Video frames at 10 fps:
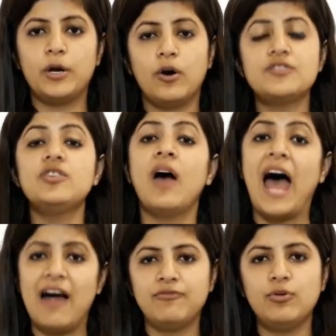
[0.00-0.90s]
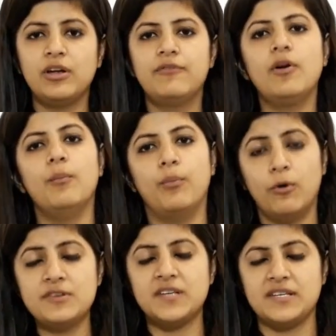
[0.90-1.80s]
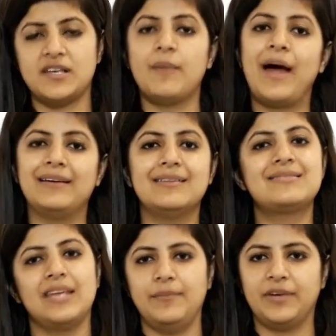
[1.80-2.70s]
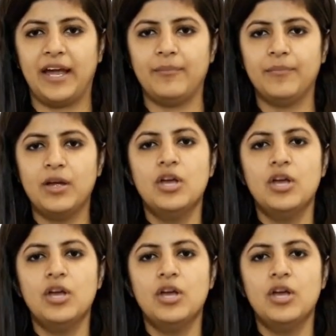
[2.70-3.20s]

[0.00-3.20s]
because you have to give your board's exam at the same time.